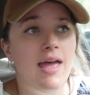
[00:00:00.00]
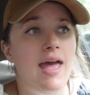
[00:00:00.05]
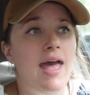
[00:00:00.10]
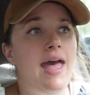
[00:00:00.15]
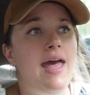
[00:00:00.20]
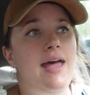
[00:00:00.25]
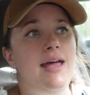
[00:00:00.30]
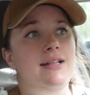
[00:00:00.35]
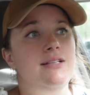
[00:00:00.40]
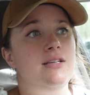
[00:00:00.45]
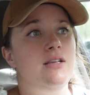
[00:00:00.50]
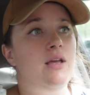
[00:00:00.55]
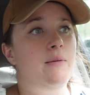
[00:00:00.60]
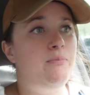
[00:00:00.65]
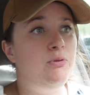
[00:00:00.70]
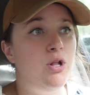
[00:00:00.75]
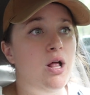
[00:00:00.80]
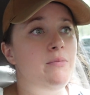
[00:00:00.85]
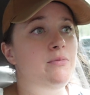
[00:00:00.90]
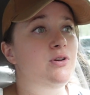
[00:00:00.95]
And
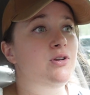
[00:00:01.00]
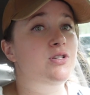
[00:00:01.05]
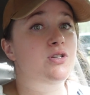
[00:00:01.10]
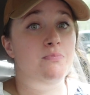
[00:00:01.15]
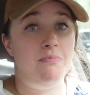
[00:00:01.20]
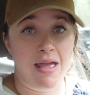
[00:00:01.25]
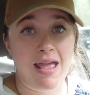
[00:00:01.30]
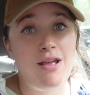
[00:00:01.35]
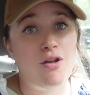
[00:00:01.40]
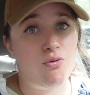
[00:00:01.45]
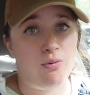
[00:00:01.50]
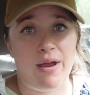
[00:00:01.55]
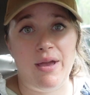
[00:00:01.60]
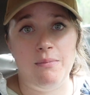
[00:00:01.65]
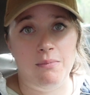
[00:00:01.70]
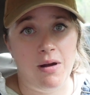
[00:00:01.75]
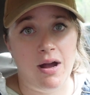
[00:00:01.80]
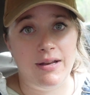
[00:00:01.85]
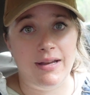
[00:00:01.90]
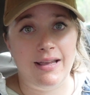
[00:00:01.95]
plumbers make great
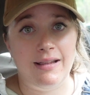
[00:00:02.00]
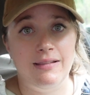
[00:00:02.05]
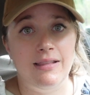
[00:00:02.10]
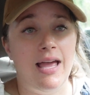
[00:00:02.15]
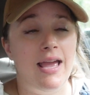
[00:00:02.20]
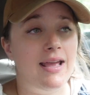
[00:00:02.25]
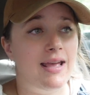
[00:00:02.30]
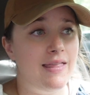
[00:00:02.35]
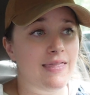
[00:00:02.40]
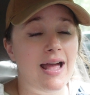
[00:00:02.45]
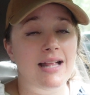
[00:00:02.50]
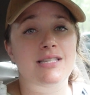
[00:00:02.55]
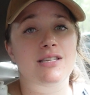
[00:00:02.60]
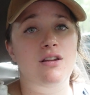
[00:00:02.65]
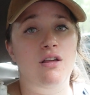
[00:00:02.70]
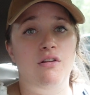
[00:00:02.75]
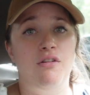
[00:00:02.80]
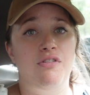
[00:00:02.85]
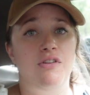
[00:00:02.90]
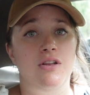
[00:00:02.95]
money. And that's
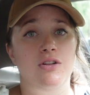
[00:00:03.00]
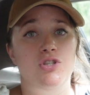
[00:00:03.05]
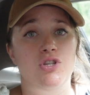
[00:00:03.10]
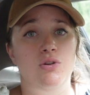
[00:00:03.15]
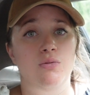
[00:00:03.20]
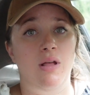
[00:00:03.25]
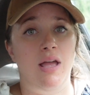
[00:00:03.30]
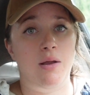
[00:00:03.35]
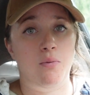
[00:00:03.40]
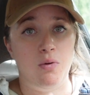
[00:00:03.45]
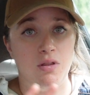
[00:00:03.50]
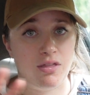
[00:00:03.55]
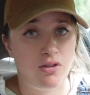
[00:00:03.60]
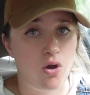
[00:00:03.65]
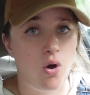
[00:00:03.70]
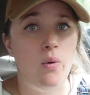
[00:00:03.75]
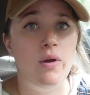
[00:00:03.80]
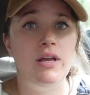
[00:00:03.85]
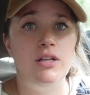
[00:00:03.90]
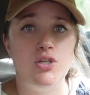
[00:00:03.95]
another thing too. Like with
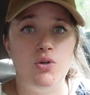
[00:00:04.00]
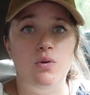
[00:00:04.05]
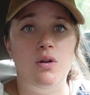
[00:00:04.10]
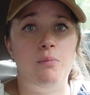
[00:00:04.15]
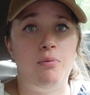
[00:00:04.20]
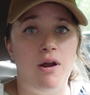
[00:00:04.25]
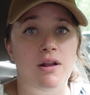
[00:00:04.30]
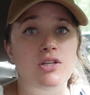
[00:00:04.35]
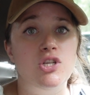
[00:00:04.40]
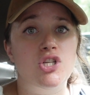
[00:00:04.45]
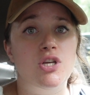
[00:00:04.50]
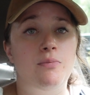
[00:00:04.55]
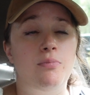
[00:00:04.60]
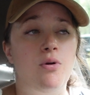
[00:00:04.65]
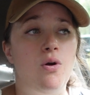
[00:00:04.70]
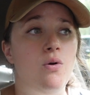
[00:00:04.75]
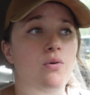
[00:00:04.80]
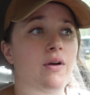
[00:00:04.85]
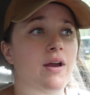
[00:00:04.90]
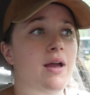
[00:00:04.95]
going into an apprenticeship
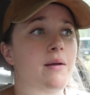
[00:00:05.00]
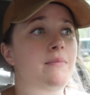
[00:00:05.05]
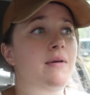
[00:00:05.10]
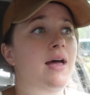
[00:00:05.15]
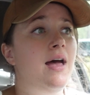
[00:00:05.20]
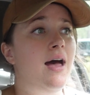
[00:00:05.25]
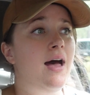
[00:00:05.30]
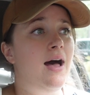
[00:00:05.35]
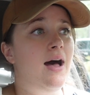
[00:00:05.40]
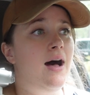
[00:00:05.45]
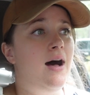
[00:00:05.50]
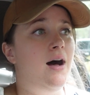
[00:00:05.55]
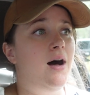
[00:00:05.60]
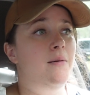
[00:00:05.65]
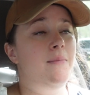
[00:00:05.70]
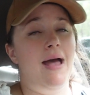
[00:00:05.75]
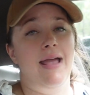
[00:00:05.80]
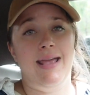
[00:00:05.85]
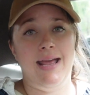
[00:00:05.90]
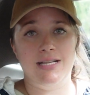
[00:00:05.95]
program,
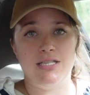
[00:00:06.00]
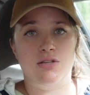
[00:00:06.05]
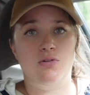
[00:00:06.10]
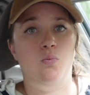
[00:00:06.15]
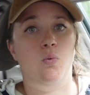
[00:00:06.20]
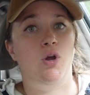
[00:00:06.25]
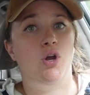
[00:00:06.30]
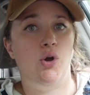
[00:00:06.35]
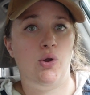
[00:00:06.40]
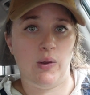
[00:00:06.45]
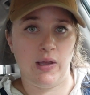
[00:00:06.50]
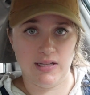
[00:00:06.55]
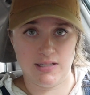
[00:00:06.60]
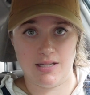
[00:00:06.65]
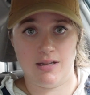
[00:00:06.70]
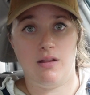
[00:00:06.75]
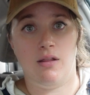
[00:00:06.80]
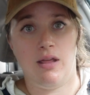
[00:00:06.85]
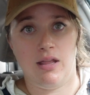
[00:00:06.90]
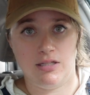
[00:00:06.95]
I guess we're going
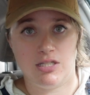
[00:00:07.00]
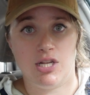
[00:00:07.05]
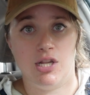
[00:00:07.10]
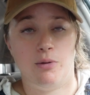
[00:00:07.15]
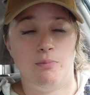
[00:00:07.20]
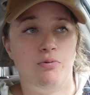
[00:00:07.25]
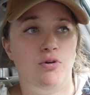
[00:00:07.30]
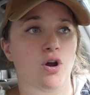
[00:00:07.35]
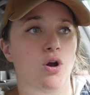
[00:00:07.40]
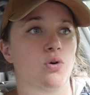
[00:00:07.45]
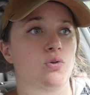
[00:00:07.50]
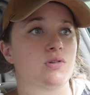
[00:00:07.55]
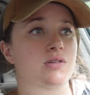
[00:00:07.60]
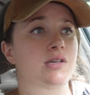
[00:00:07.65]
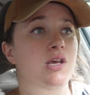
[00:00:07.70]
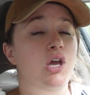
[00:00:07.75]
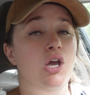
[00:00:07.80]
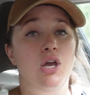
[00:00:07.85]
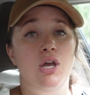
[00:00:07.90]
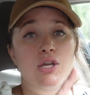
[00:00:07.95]
into the pros.
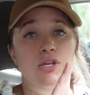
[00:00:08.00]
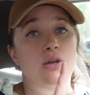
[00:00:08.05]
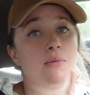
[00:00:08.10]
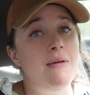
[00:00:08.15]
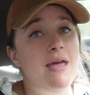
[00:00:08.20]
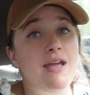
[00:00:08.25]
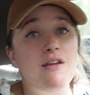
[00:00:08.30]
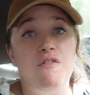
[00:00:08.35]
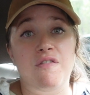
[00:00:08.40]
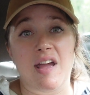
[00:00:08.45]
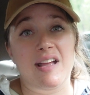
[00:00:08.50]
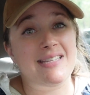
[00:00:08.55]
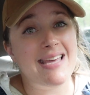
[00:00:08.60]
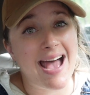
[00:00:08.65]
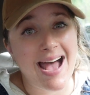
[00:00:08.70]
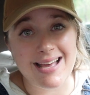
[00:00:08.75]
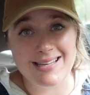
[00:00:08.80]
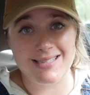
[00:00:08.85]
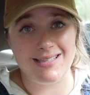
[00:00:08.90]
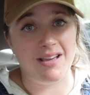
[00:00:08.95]
You make
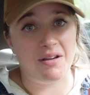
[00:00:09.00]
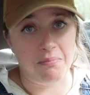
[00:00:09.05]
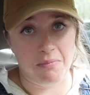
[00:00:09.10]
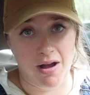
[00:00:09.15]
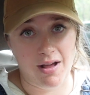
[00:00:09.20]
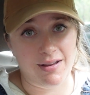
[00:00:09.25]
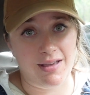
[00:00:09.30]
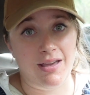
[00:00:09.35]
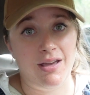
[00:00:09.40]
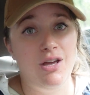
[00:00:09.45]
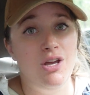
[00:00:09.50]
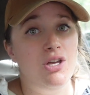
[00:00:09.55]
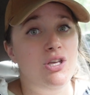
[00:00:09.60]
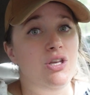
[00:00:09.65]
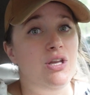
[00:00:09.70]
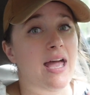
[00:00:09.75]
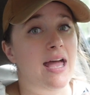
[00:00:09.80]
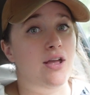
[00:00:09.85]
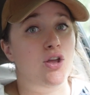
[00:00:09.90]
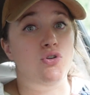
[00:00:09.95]
fantastic money. You
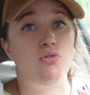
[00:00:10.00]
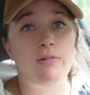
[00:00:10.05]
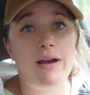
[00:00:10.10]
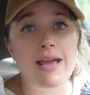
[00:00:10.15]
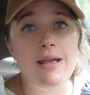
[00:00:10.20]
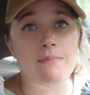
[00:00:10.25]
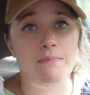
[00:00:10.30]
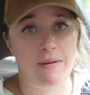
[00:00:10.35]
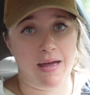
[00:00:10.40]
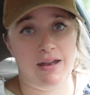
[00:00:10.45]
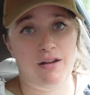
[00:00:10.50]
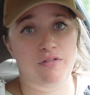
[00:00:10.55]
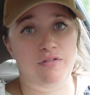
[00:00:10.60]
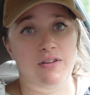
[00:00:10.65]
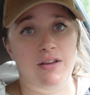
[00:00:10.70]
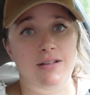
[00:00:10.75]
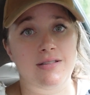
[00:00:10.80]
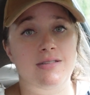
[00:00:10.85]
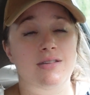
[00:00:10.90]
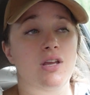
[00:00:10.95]
get great
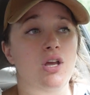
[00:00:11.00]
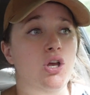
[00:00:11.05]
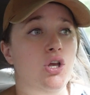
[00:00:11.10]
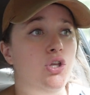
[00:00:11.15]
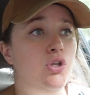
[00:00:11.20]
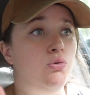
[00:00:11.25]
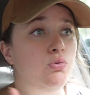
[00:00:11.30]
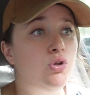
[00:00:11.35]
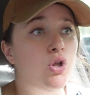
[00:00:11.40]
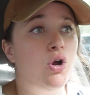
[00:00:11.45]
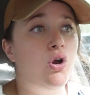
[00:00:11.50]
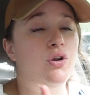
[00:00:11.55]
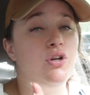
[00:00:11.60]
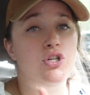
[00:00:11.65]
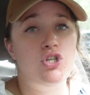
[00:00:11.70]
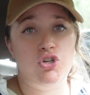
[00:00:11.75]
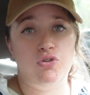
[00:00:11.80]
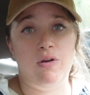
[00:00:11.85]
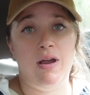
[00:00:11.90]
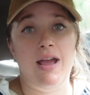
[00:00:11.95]
benefits. You learn a
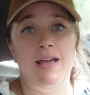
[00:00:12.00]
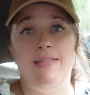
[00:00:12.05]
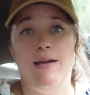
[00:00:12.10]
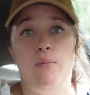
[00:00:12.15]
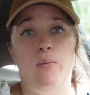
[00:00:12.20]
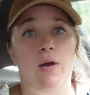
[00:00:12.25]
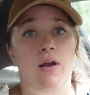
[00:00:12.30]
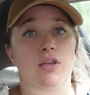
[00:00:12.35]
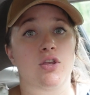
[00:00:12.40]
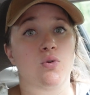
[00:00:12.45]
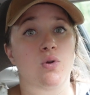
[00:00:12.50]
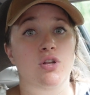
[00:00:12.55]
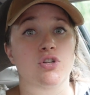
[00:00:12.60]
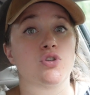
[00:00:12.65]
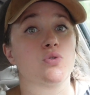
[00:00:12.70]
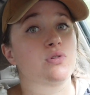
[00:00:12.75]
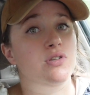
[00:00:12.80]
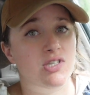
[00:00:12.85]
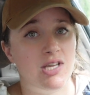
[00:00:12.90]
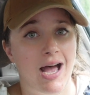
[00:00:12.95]
trade where you can
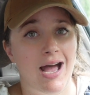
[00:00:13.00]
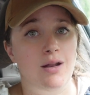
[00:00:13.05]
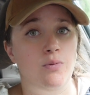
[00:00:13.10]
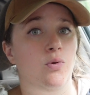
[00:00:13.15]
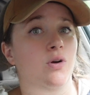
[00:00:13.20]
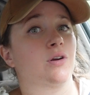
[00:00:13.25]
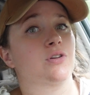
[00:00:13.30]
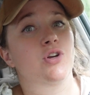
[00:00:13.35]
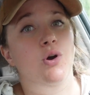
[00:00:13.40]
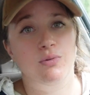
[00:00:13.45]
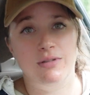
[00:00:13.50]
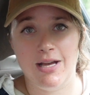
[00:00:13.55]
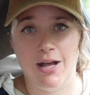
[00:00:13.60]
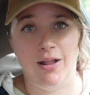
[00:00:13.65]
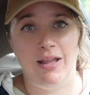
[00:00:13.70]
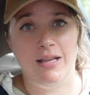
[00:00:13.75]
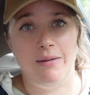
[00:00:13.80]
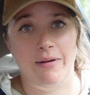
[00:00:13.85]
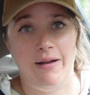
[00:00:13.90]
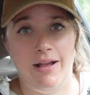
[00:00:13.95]
do side work. Don't tell
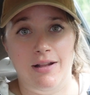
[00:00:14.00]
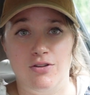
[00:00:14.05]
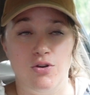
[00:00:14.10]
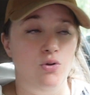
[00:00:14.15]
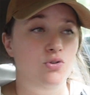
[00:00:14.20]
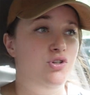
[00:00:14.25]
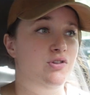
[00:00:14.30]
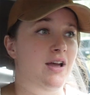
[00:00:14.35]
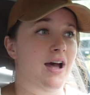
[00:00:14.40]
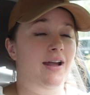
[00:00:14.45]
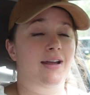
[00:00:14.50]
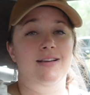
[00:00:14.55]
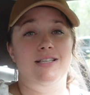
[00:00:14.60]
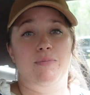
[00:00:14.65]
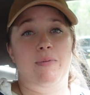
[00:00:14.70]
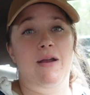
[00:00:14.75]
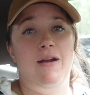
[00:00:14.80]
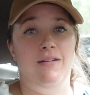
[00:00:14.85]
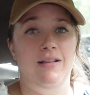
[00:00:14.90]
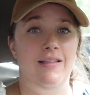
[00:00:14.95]
anybody I told you that because
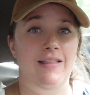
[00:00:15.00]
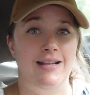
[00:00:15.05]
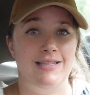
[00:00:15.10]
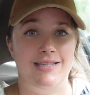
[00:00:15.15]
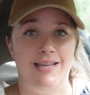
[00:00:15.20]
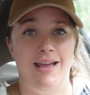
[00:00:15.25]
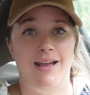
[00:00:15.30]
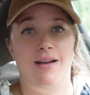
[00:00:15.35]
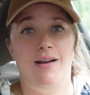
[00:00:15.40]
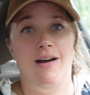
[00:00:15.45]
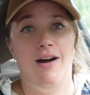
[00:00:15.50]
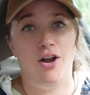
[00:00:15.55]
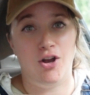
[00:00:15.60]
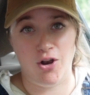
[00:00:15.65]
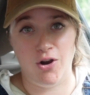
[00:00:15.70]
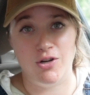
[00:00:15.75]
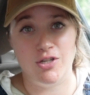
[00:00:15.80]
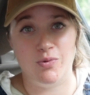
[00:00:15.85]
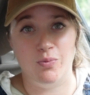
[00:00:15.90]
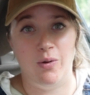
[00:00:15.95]
apparently that's like a
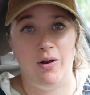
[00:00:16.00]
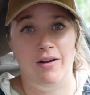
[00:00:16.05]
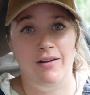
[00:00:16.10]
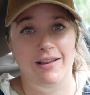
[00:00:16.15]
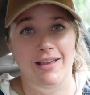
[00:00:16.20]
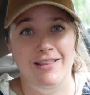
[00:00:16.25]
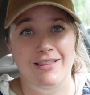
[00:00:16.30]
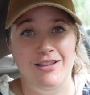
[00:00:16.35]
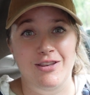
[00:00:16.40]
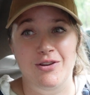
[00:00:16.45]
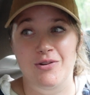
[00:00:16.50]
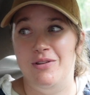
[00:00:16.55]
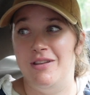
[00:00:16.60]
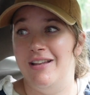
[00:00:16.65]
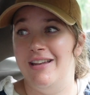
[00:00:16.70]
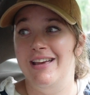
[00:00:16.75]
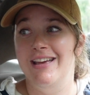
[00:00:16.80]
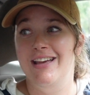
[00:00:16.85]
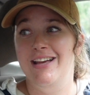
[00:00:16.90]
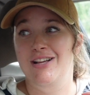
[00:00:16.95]
curse word in the
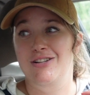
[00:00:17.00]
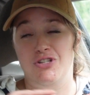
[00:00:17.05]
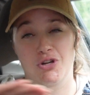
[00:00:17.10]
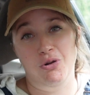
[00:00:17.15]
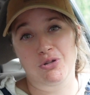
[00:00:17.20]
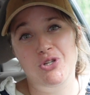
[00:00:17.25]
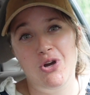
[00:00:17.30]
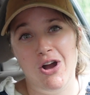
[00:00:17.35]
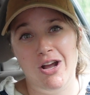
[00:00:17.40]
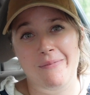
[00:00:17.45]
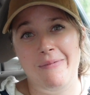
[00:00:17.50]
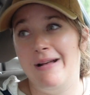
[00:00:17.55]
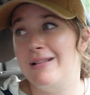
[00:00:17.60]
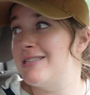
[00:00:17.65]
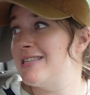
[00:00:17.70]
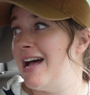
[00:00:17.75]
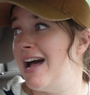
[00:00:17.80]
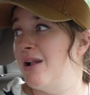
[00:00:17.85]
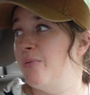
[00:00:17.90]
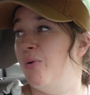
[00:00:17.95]
union. Don't talk about
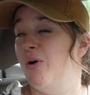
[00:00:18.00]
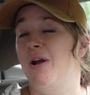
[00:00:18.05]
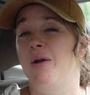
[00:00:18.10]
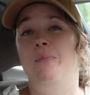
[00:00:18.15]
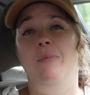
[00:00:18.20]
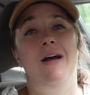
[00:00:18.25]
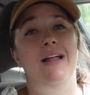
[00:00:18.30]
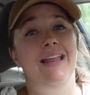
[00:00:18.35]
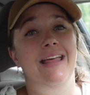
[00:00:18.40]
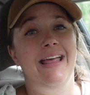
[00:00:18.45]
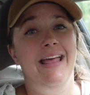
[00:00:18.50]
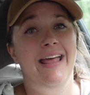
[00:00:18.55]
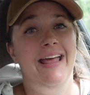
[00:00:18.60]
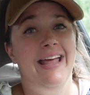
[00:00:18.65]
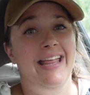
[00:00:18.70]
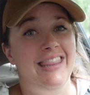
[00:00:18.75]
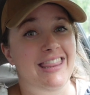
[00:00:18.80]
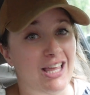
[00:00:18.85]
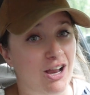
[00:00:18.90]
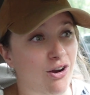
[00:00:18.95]
side work, but
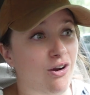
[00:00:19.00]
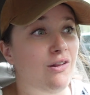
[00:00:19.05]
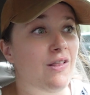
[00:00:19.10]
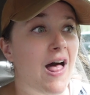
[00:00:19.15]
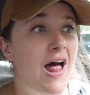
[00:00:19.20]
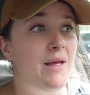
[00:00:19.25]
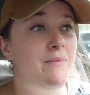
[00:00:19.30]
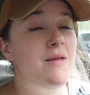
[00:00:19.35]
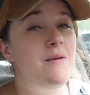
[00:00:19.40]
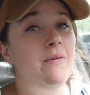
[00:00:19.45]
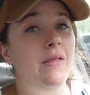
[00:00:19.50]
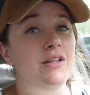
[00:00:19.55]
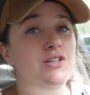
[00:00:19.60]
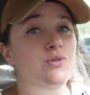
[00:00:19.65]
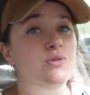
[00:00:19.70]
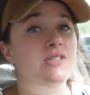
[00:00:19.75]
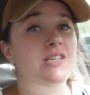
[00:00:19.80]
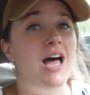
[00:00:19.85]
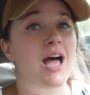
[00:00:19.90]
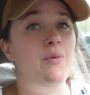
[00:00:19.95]
there are a lot of people that do
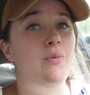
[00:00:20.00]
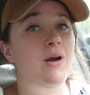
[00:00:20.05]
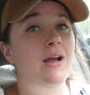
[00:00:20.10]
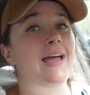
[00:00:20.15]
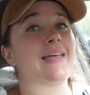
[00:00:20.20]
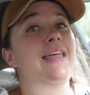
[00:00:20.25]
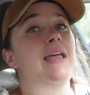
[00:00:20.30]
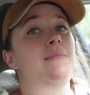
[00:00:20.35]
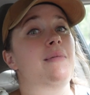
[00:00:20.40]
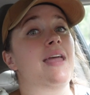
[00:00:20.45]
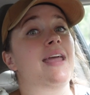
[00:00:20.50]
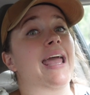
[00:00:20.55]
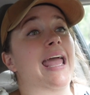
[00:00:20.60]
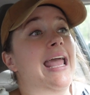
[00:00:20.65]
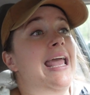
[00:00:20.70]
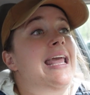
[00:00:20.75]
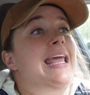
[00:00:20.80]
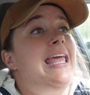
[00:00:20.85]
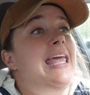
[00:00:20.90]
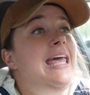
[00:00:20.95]
side work and they make
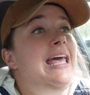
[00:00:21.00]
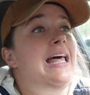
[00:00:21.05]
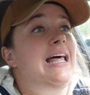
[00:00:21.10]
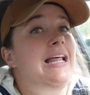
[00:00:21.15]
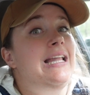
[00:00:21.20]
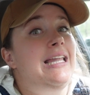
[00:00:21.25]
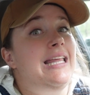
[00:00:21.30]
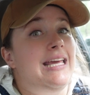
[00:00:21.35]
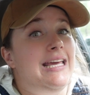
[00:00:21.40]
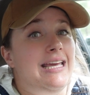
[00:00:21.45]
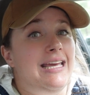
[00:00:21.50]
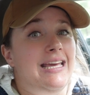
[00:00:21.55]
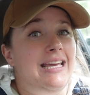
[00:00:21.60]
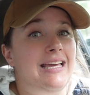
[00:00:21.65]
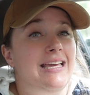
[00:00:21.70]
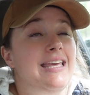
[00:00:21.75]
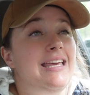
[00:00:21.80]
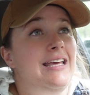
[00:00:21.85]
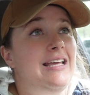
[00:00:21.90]
a killing.